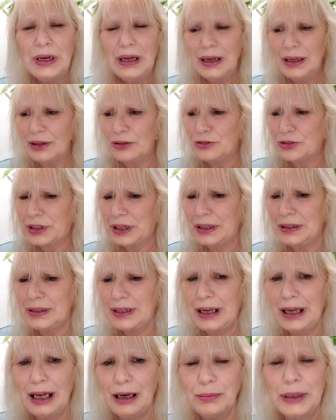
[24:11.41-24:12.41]
There's
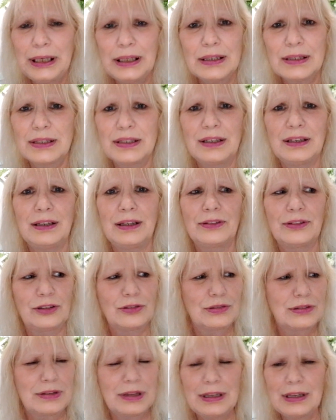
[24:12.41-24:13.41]
contaminants in
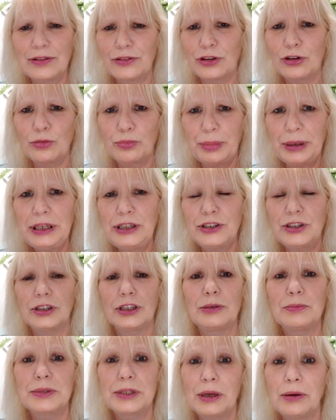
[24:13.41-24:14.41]
it. They're beaching
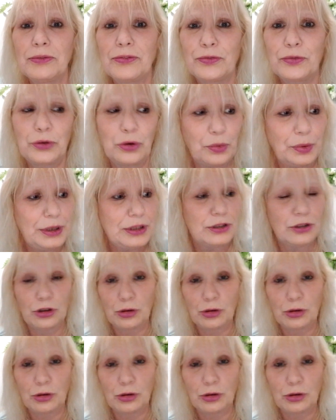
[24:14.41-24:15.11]
themselves for a reason.